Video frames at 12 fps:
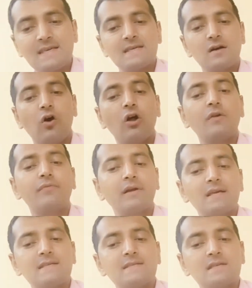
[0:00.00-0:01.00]
hot
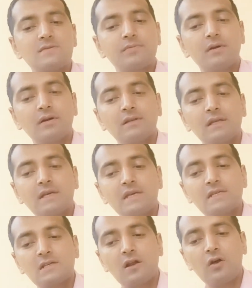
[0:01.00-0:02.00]
furnaces where
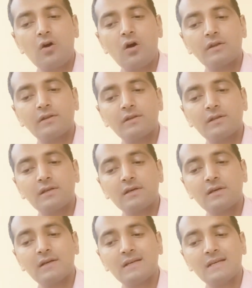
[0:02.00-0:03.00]
they slog
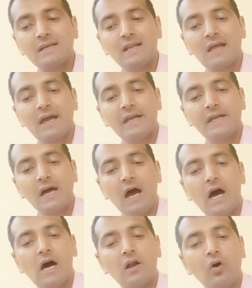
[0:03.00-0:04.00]
their daylight,
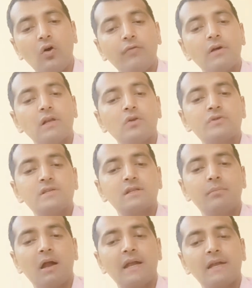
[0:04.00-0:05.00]
are often losing the
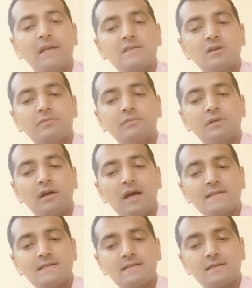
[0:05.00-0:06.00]
brightness of their
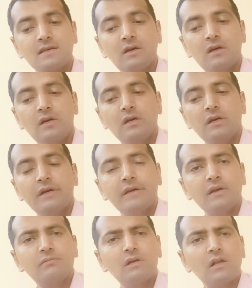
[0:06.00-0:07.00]
eyes.
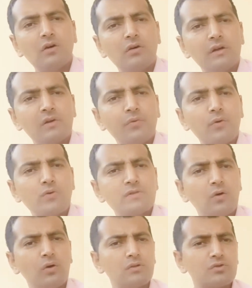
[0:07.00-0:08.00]
If the law enforced,
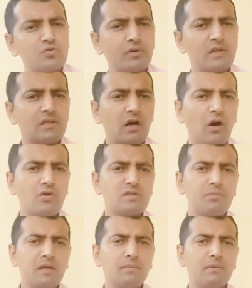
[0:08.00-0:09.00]
all the
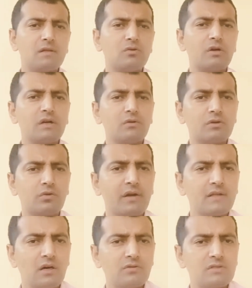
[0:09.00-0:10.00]
20,000 people,
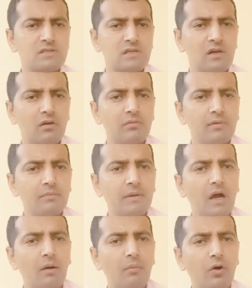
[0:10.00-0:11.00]
20,000 children will be
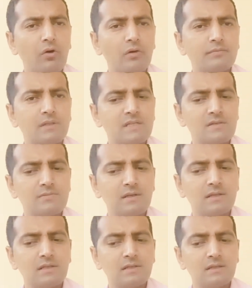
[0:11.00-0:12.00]
come out of this
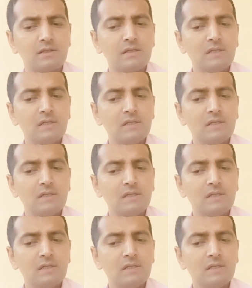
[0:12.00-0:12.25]
with the